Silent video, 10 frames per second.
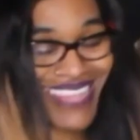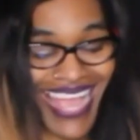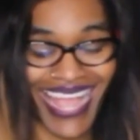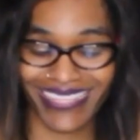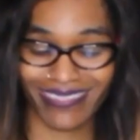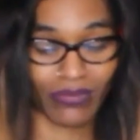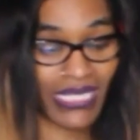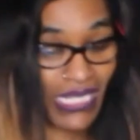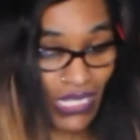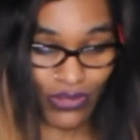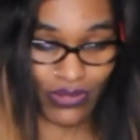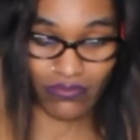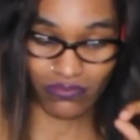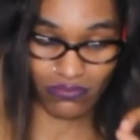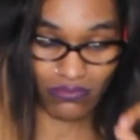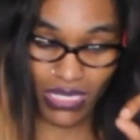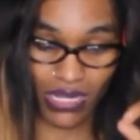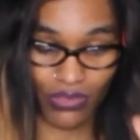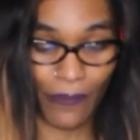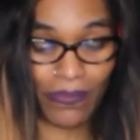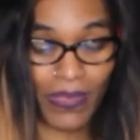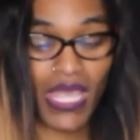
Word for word: I, me neither. Me neither.